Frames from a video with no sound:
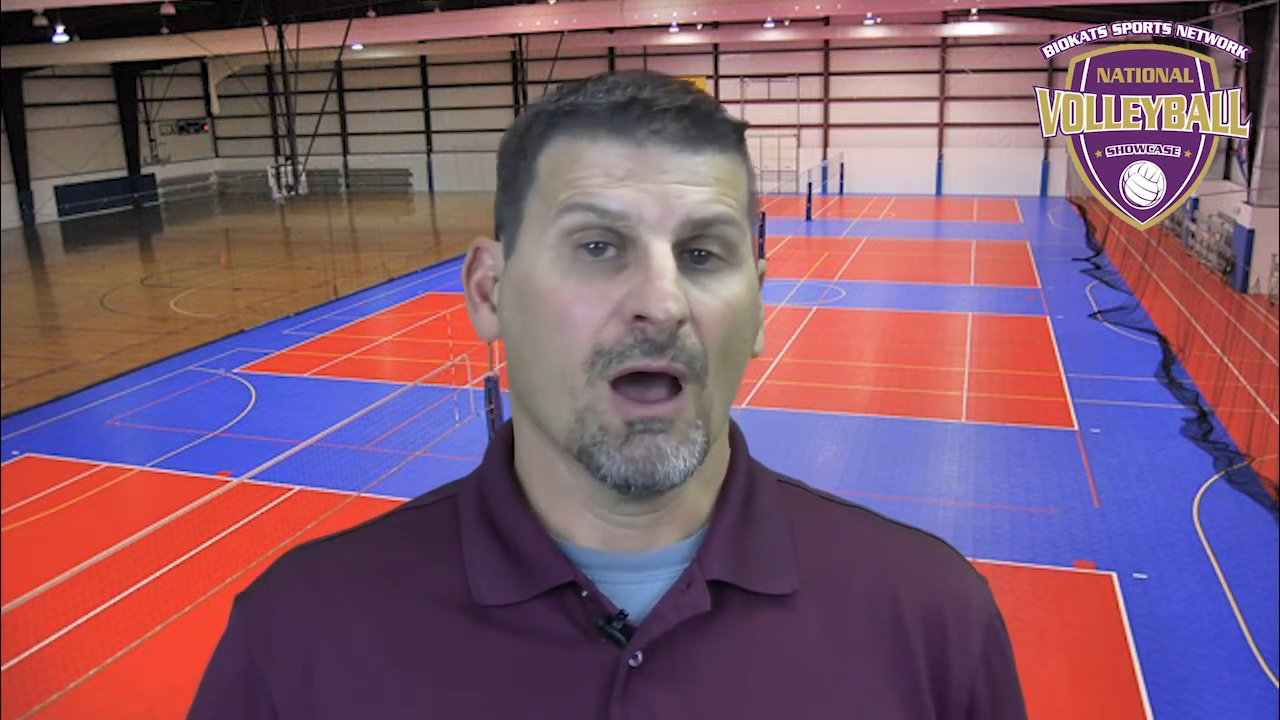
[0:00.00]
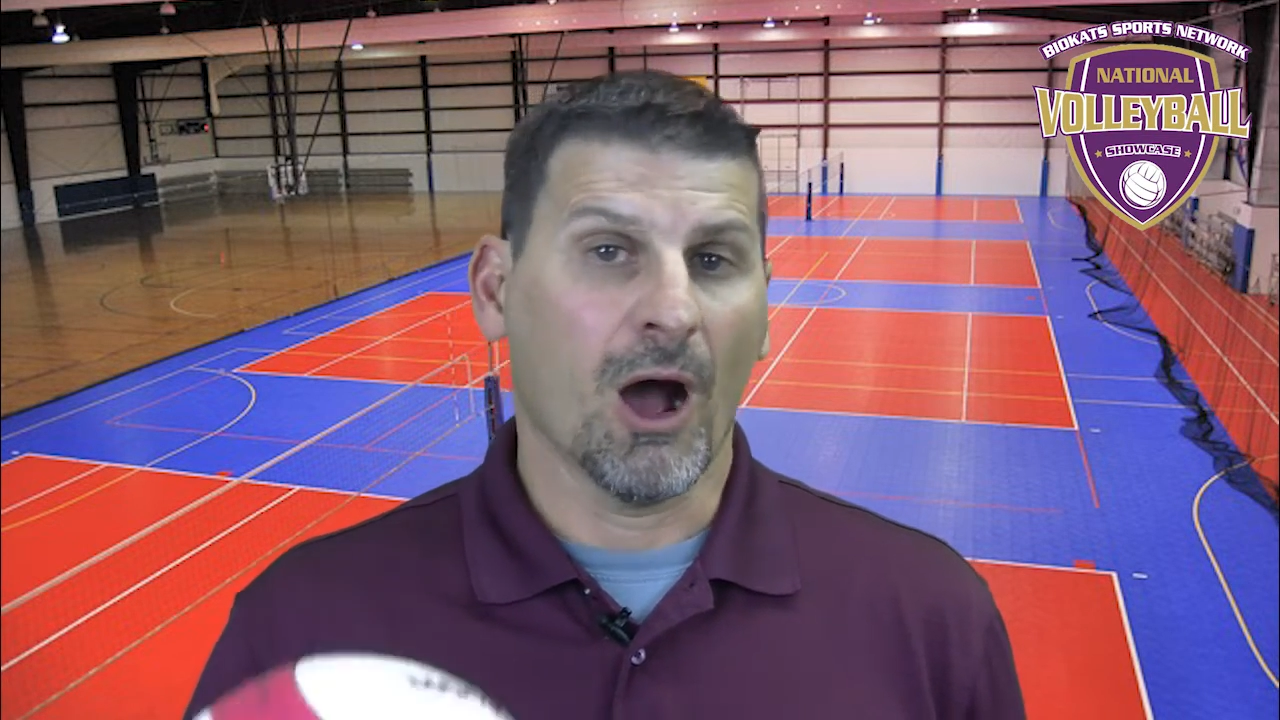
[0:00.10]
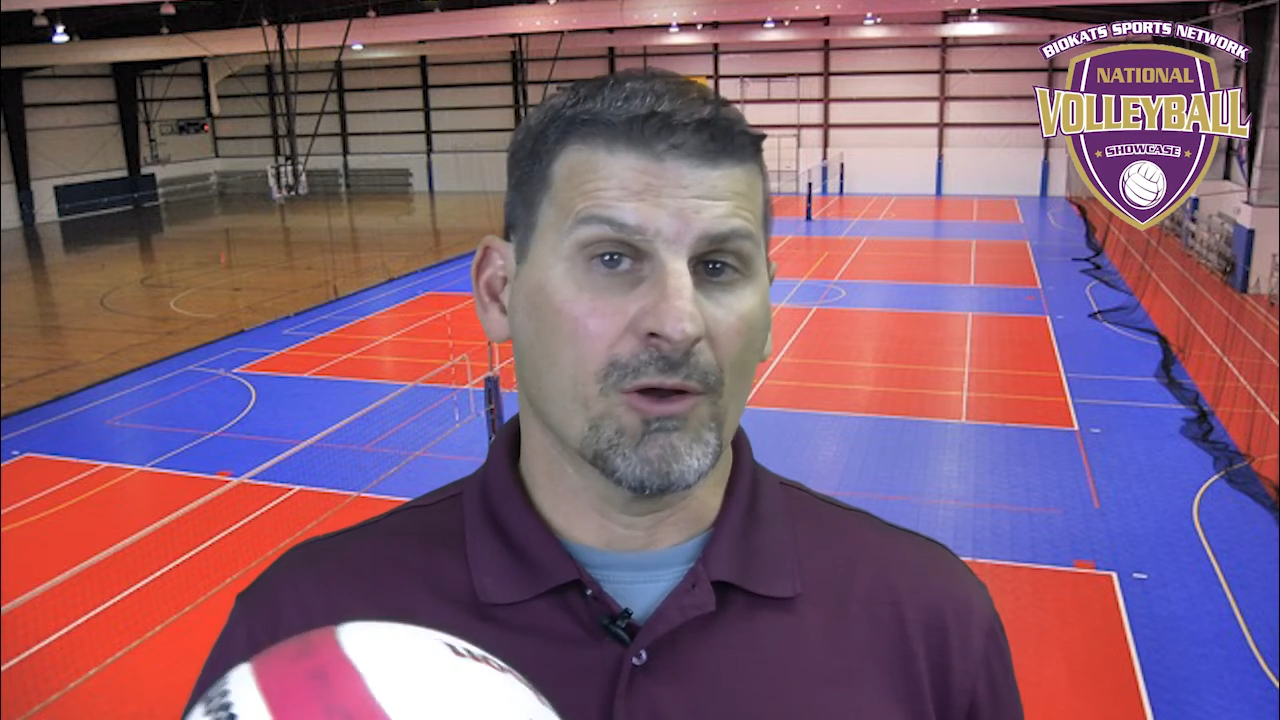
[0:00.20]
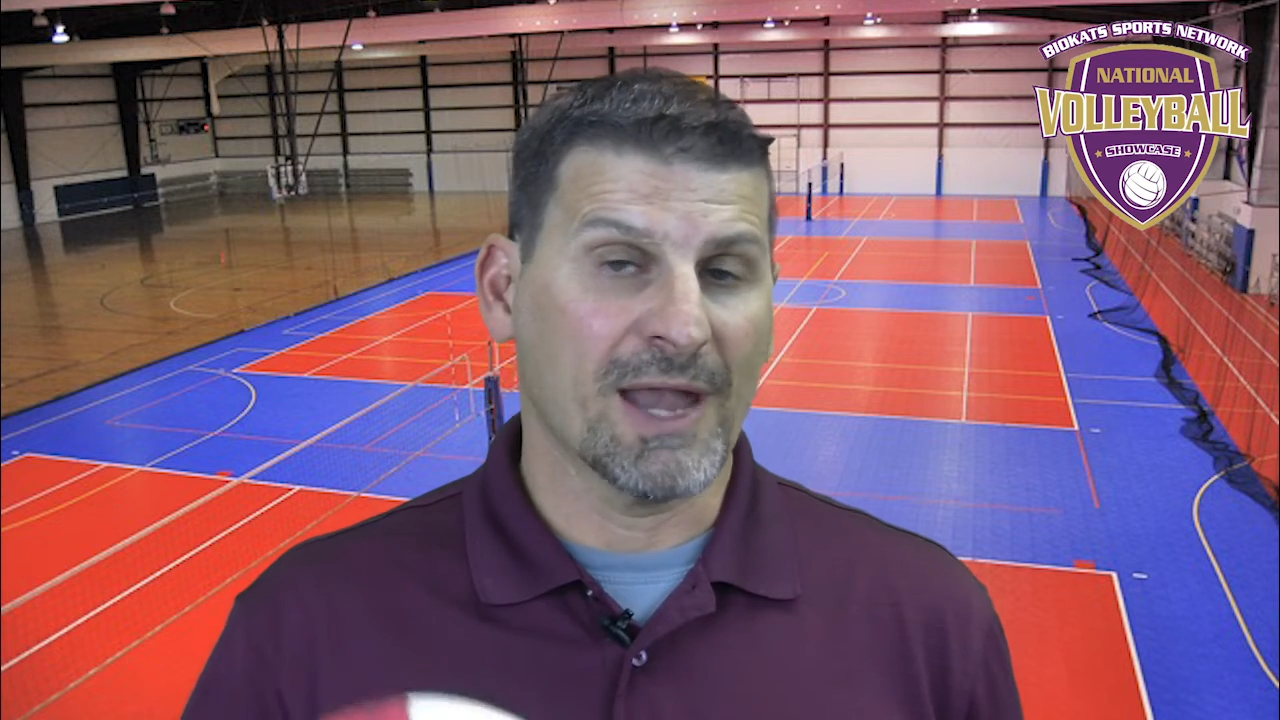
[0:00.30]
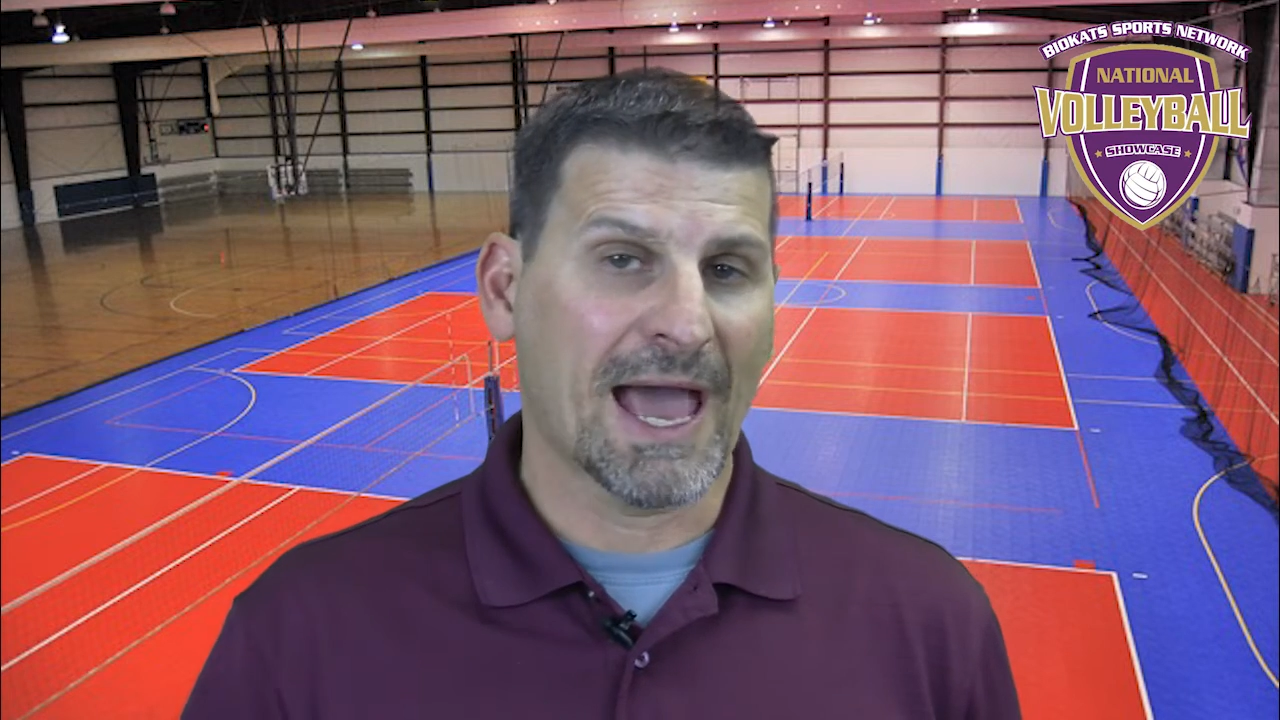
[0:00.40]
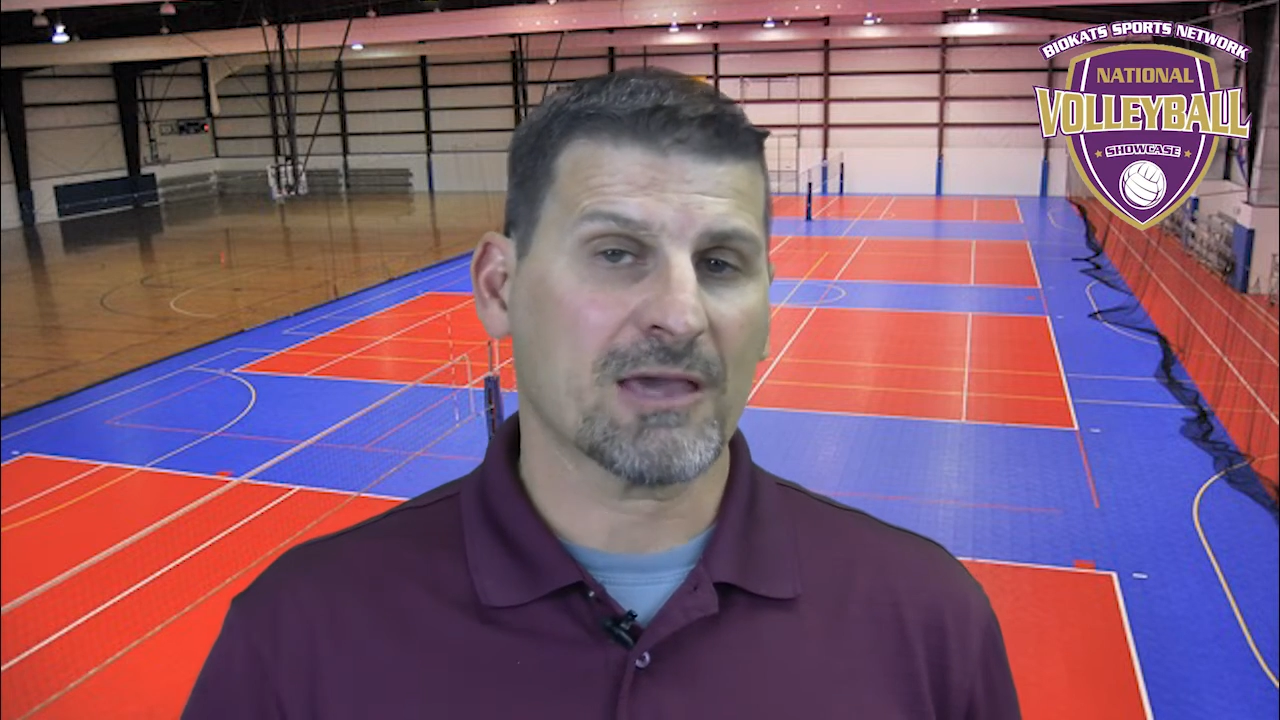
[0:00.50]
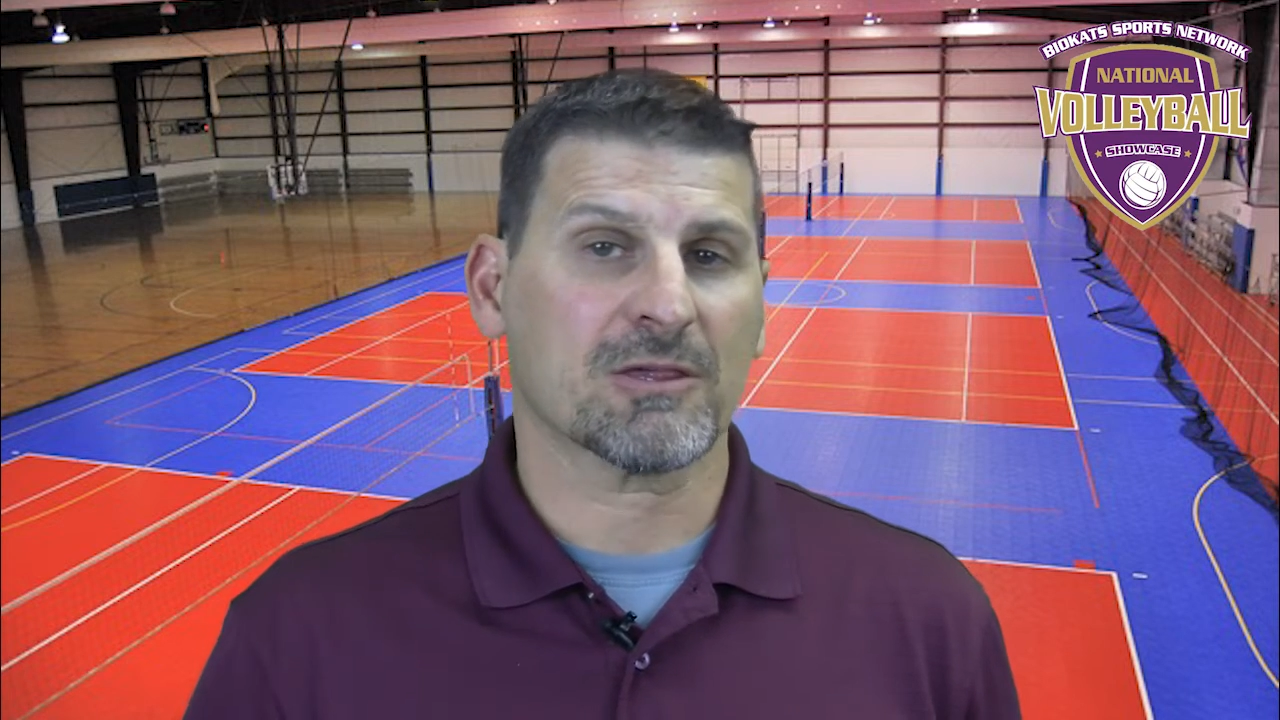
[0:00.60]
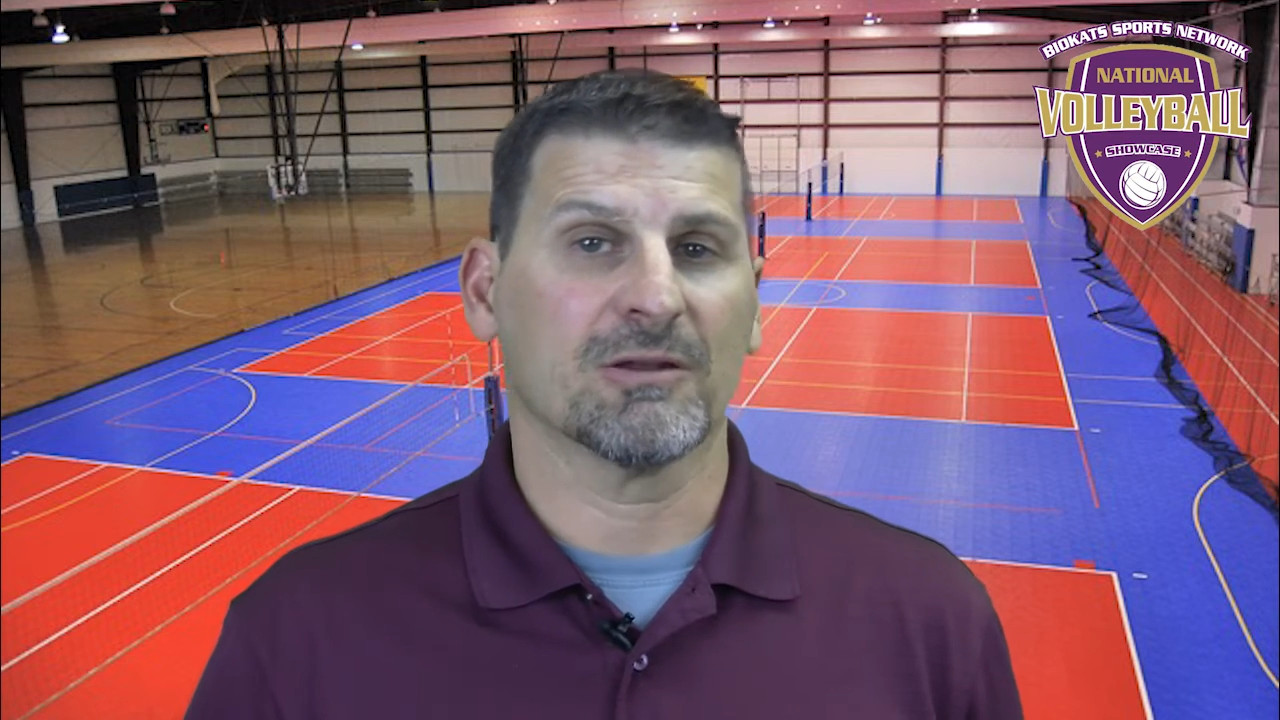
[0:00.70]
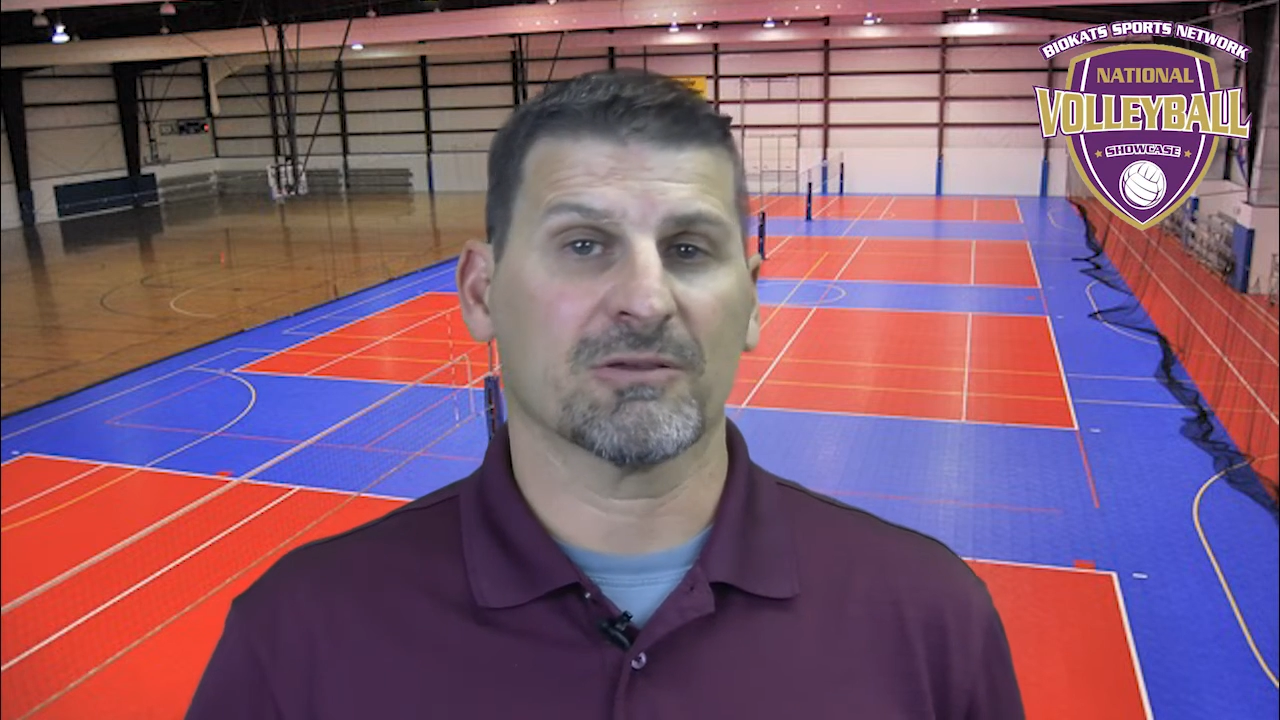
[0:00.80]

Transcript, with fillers: Our national